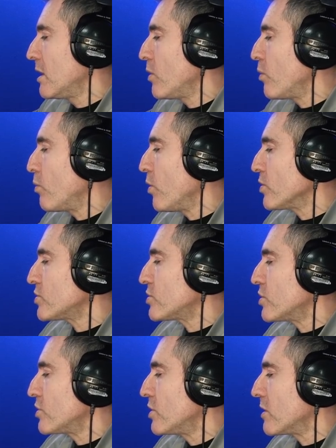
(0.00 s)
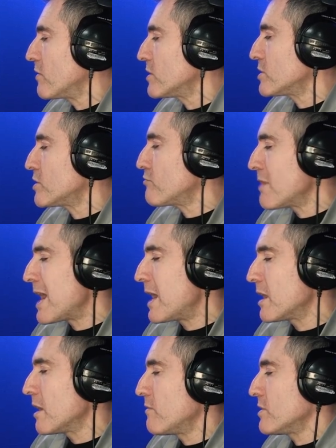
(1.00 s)
What's the, you know, you've listened to
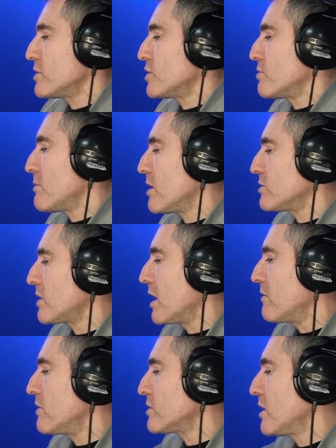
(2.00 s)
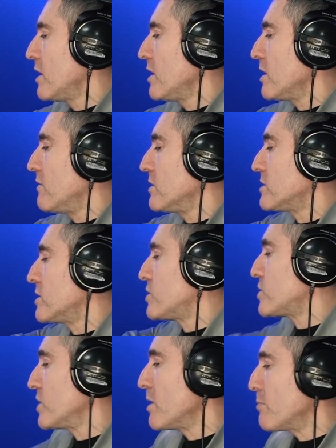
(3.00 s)
Rihanna, you've listened to Miles Davis, you've listened to
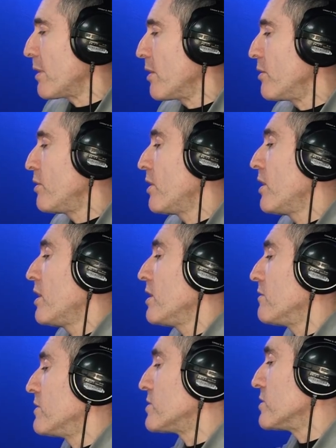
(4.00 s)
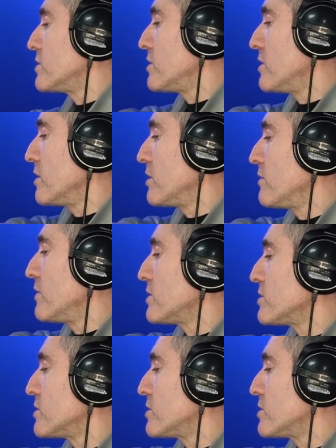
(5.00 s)
Sneakbo, you've listened, you know, you've listened